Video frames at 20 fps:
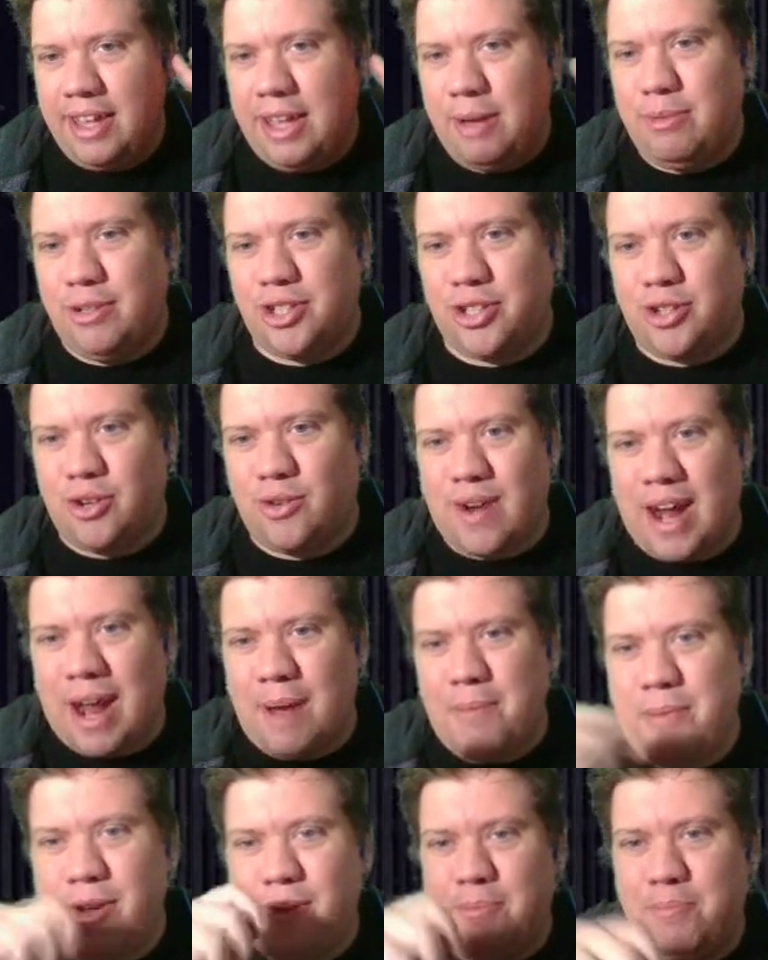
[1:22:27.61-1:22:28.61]
He would just
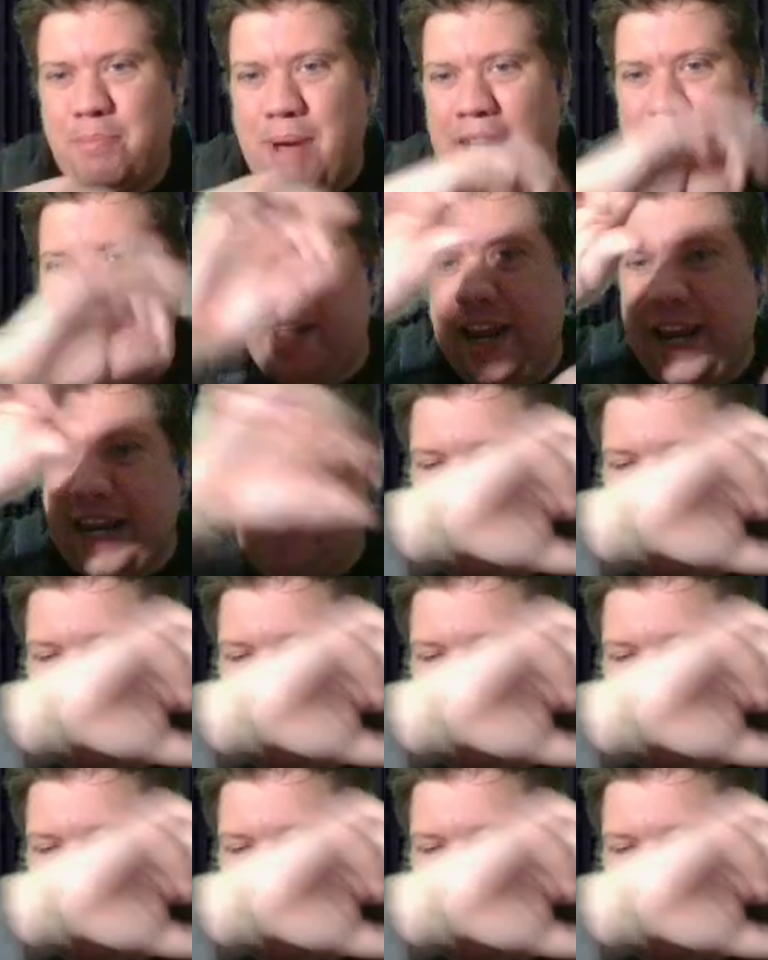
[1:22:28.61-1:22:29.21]
grab your body